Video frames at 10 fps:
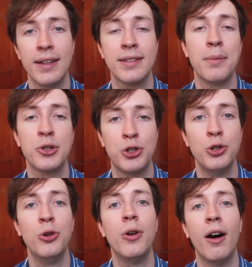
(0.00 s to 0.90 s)
That's number
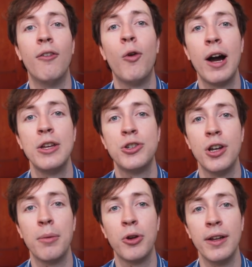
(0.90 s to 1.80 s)
two of why you should
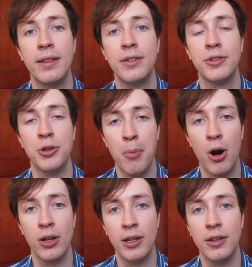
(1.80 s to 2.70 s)
upgrade to
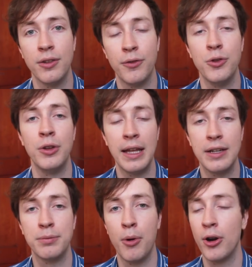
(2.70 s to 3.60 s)
Marlin, the
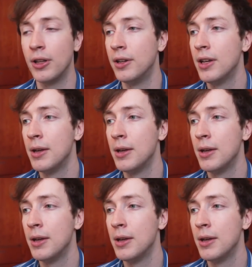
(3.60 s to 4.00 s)
latest Marlin,